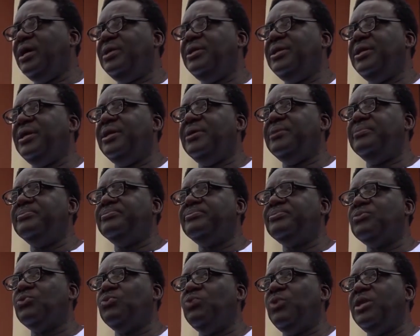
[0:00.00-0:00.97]
and um,
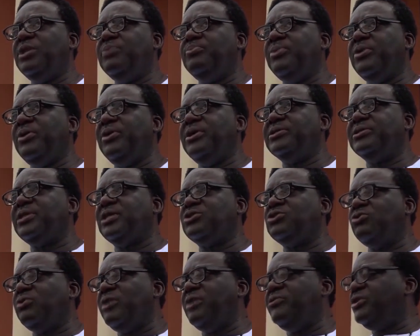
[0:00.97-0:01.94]
when parents are
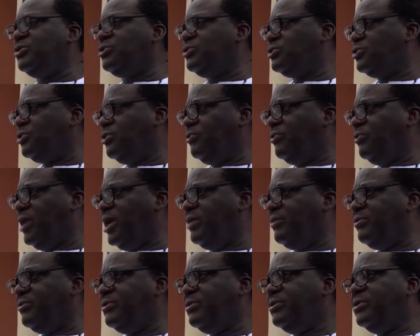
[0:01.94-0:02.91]
surviving to
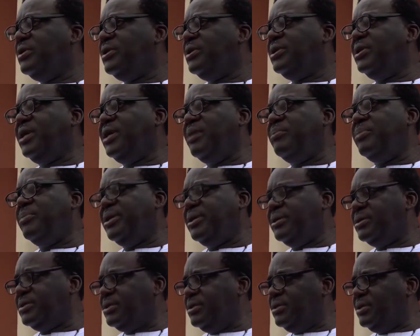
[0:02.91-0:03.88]
survive, that
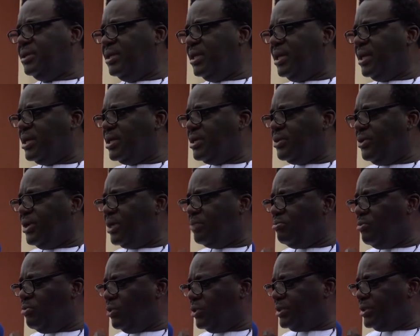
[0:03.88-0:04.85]
means they create
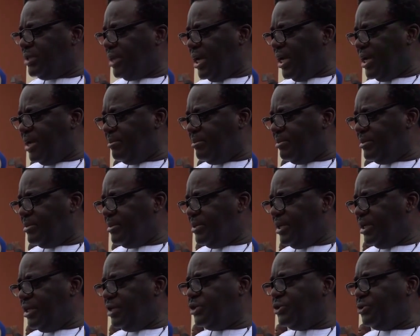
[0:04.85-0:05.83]
more time
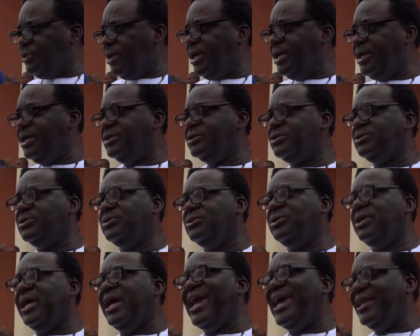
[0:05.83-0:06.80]
in trying to
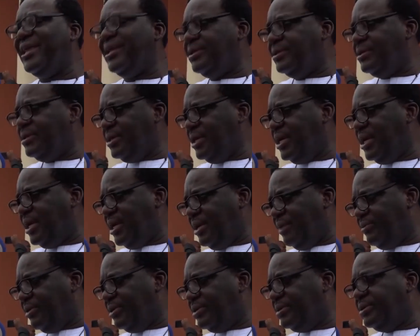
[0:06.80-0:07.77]
end the
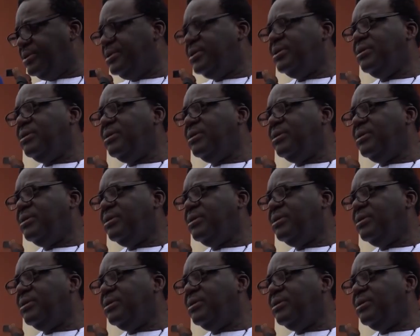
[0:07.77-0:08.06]
living.